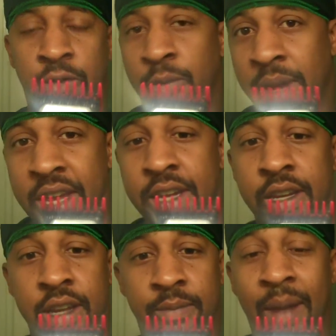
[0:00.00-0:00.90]
for
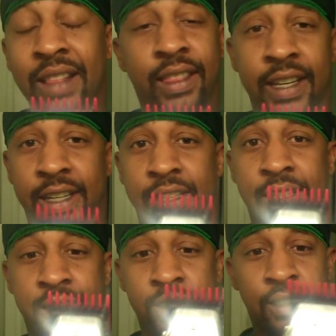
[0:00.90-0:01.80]
me, my thinking
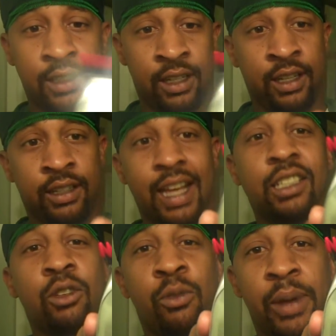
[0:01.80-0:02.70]
is
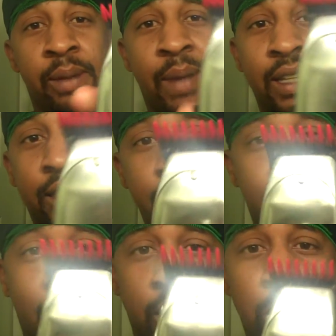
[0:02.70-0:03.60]
that's going to be basically
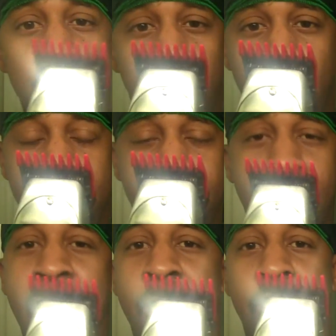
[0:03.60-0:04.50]
like a
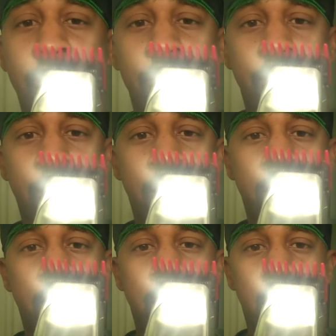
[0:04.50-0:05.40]
2.5.
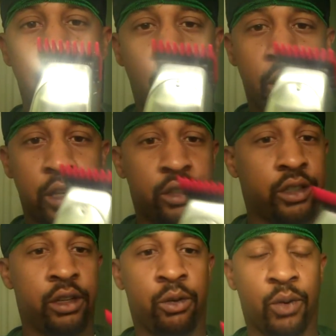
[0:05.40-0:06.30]
In
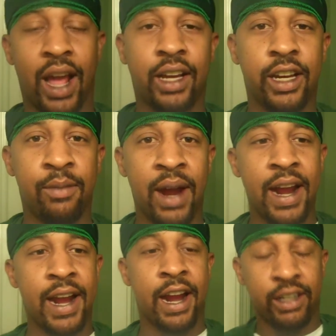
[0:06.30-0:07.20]
which, when I cut my
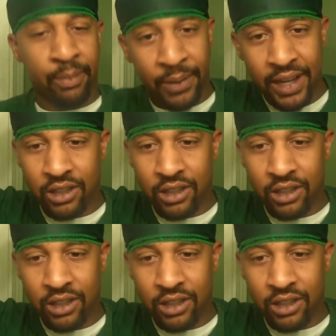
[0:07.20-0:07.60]
hair, it